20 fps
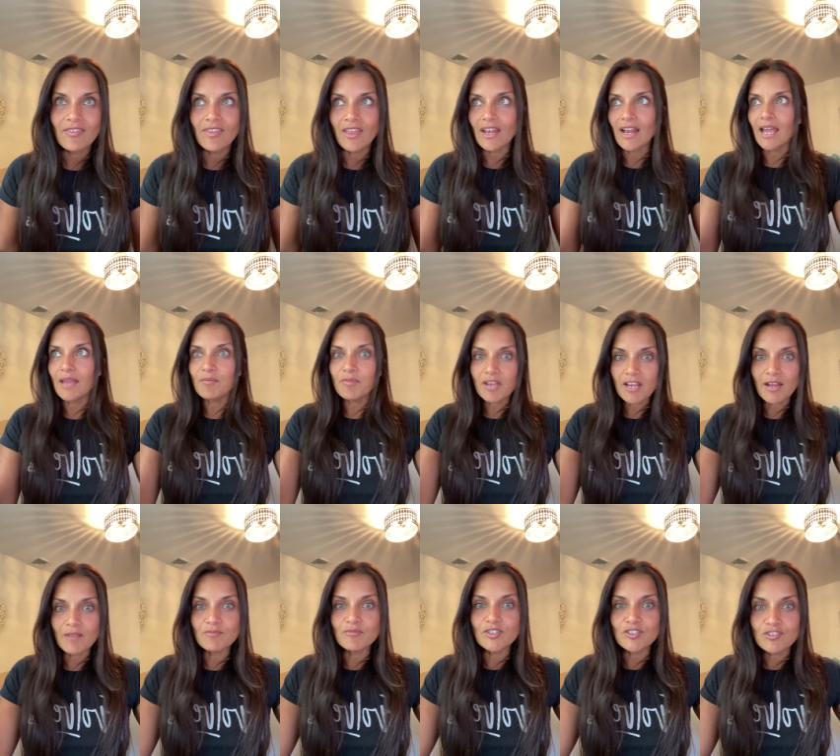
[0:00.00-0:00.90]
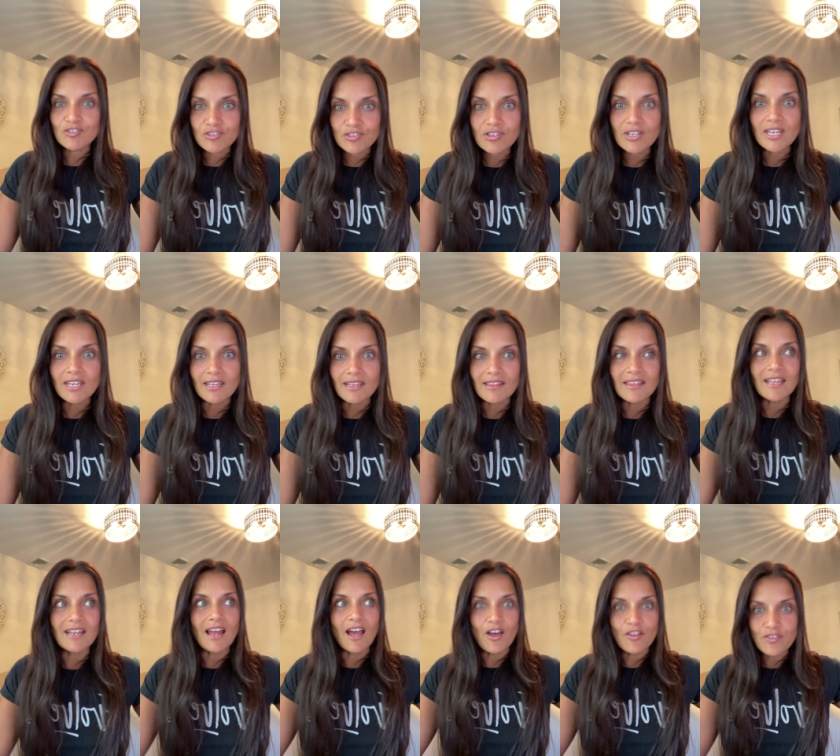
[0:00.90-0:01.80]
then I become the tree
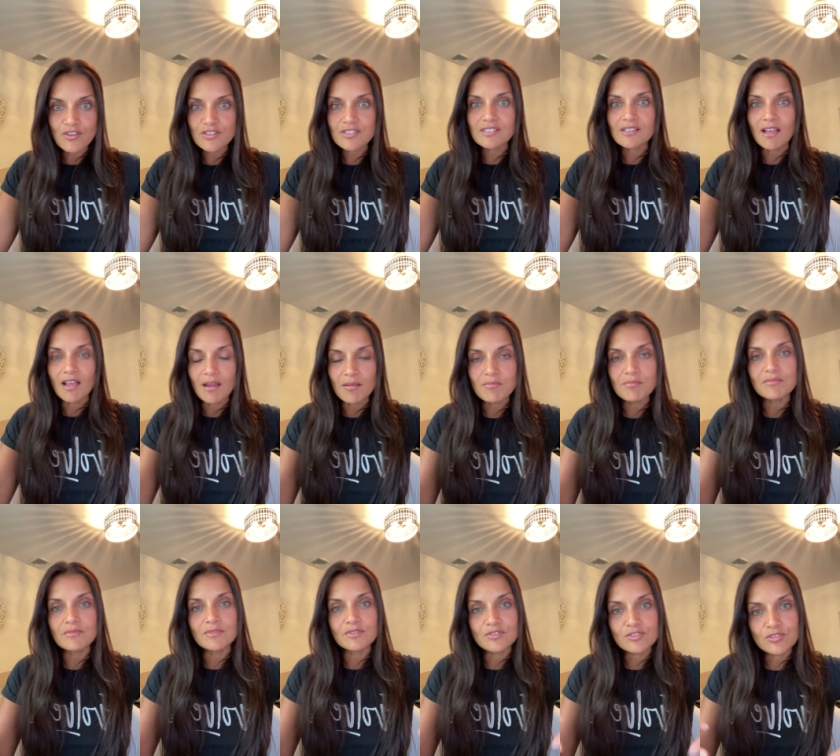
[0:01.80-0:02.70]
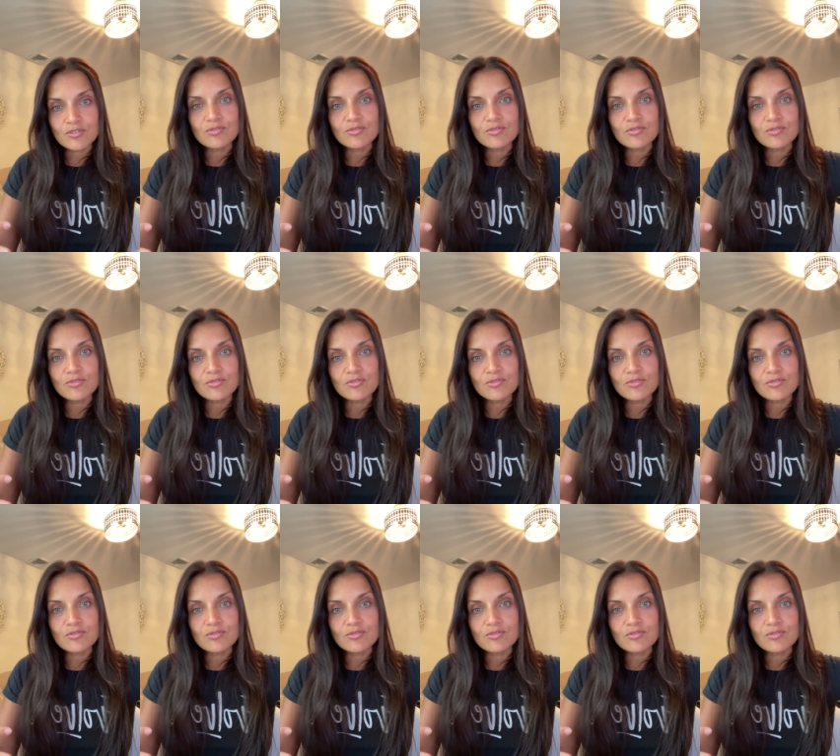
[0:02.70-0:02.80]
that others come